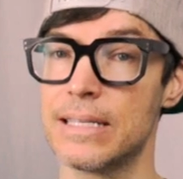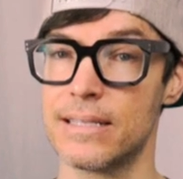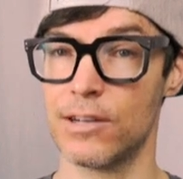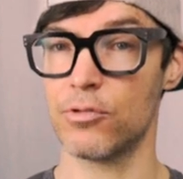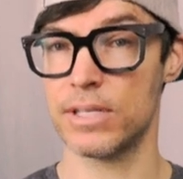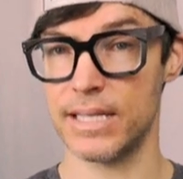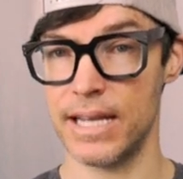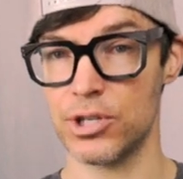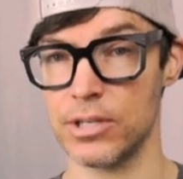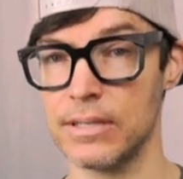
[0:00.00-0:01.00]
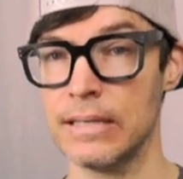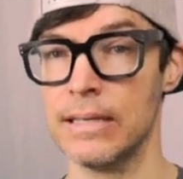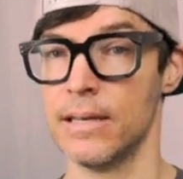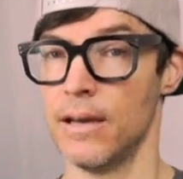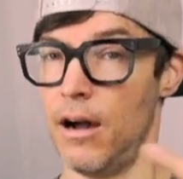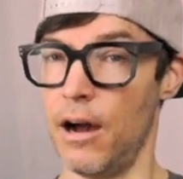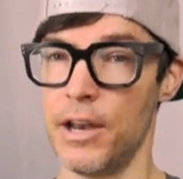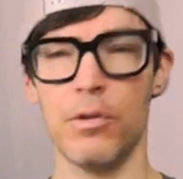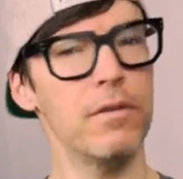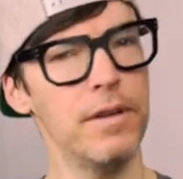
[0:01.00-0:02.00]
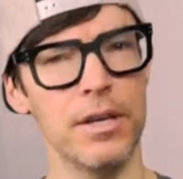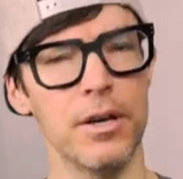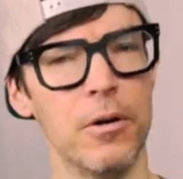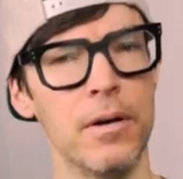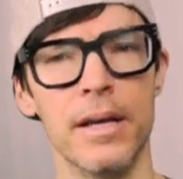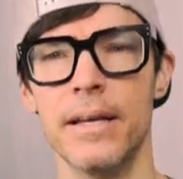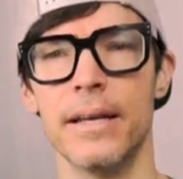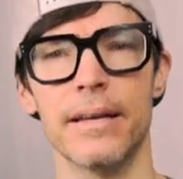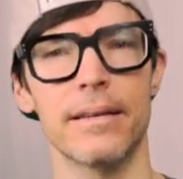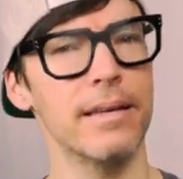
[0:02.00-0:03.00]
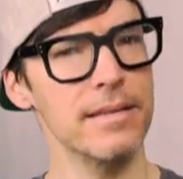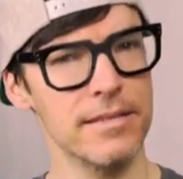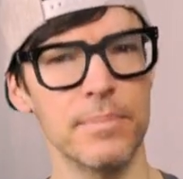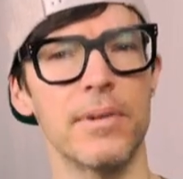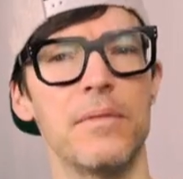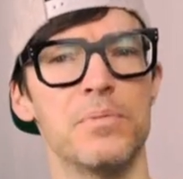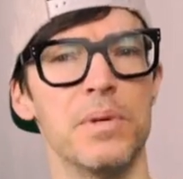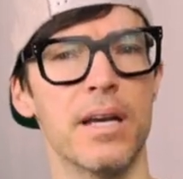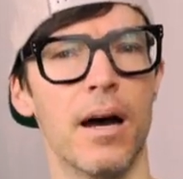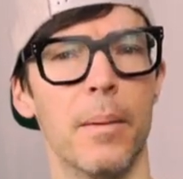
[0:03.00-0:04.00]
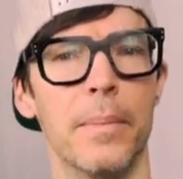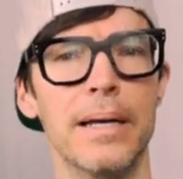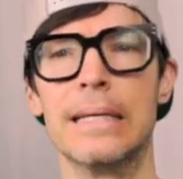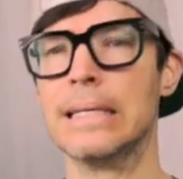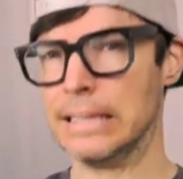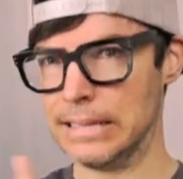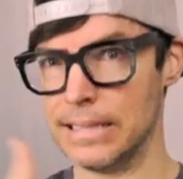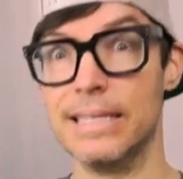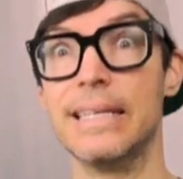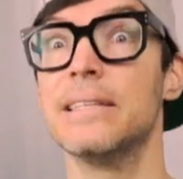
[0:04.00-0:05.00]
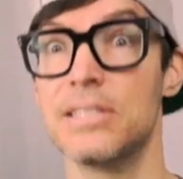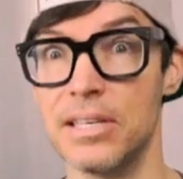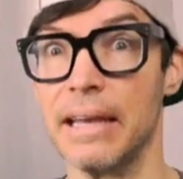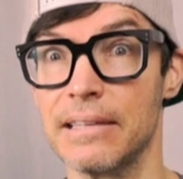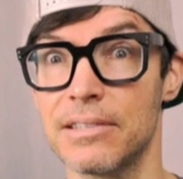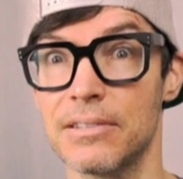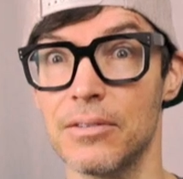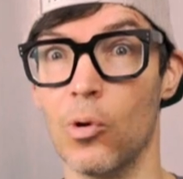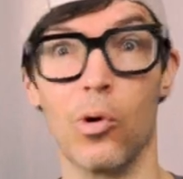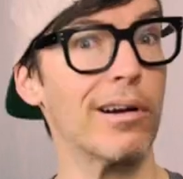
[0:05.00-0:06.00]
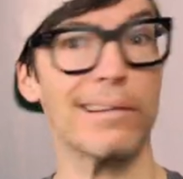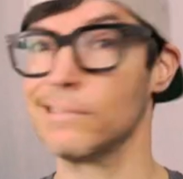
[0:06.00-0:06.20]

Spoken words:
synchronization. Audio and video can sometimes become desynced, or